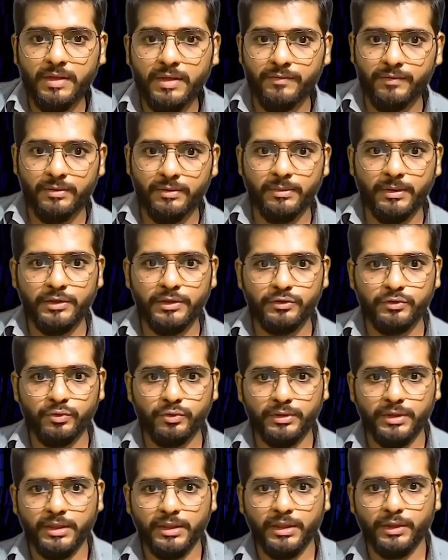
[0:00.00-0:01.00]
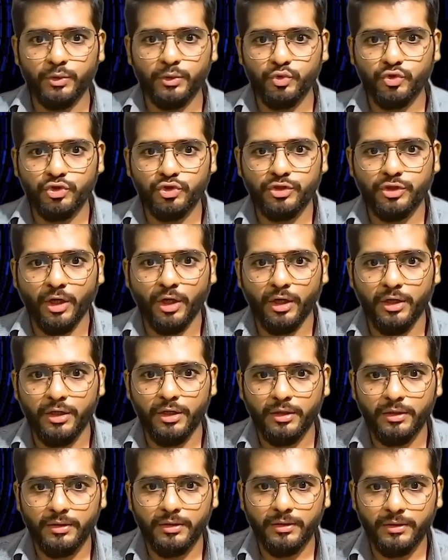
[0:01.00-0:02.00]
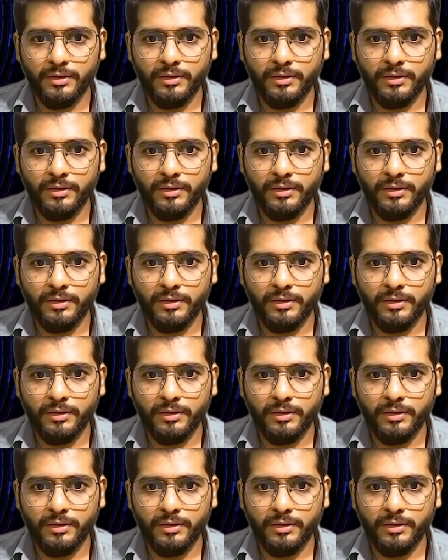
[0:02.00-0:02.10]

Everybody is looking at you stunned.